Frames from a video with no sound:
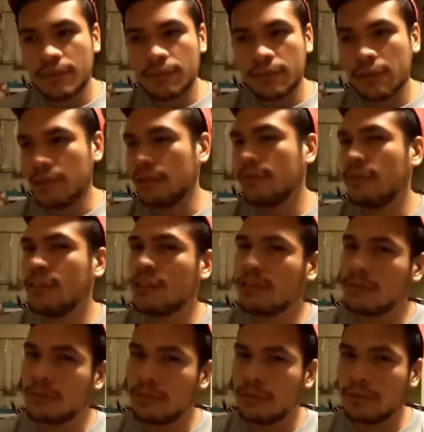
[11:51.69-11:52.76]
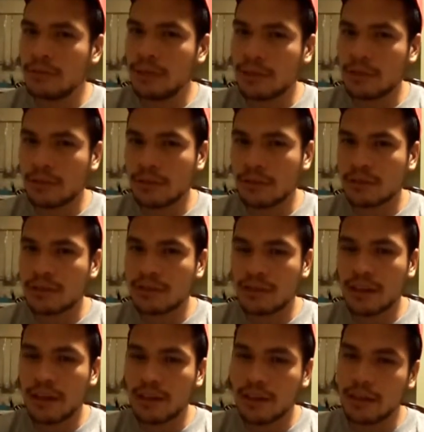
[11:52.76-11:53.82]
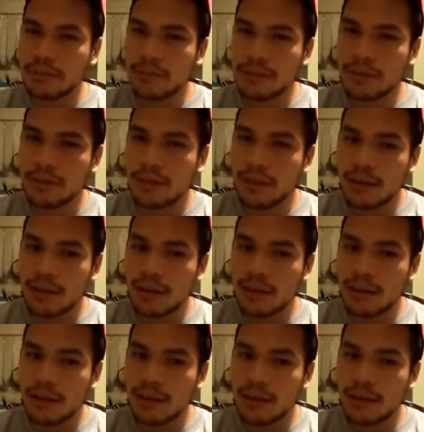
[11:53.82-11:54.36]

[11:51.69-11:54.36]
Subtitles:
really feasible in our society anymore.